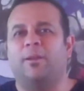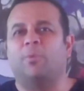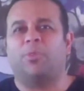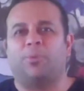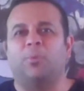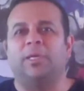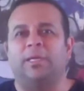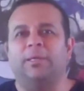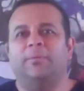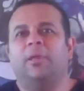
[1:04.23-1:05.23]
number
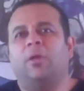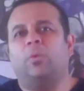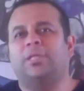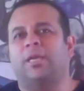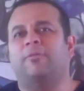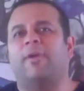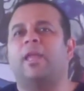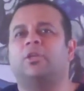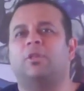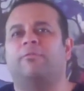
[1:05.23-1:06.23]
three, we take
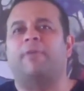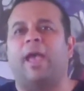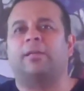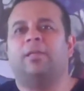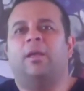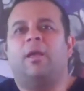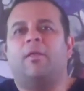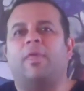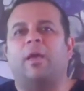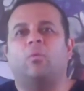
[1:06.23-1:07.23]
advantage of the fact
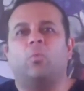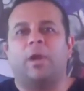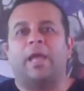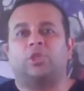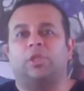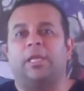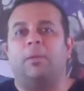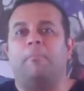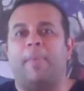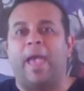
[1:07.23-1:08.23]
that we're actually
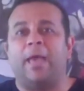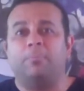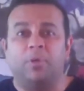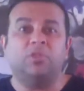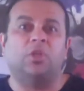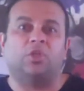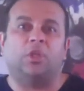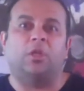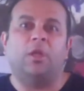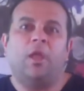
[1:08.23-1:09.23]
in bad
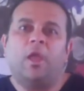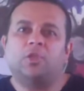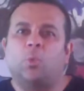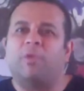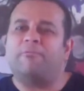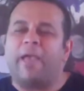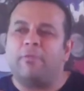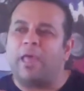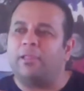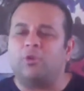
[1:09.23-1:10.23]
position, so we
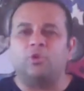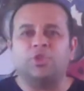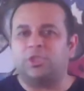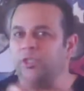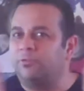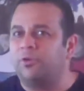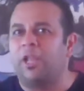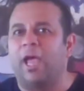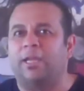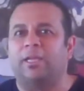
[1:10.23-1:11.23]
found that little silver
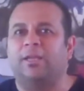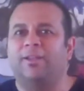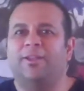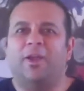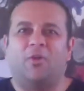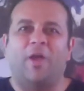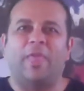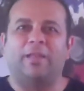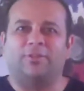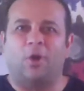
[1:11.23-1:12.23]
lining around
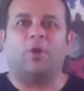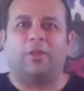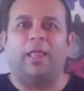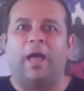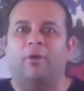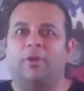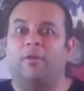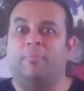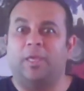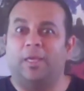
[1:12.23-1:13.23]
that dark cloud
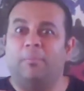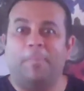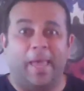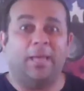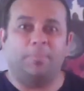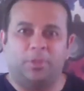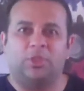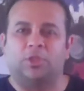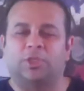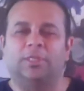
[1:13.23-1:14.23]
of being in bad
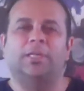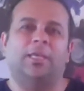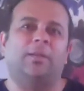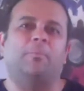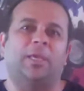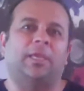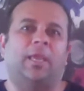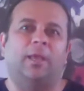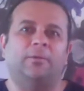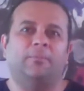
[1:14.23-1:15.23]
position in a big
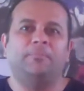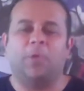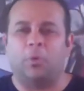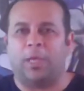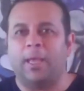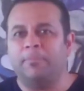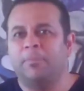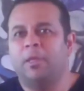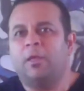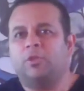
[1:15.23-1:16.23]
hand. Okay?
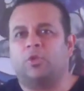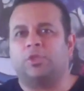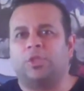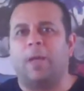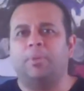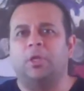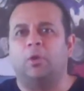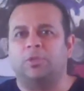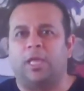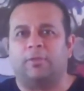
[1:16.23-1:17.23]
So the stop and
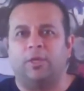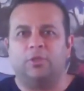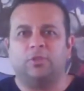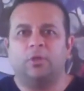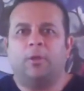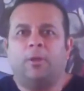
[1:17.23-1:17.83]
go is like this.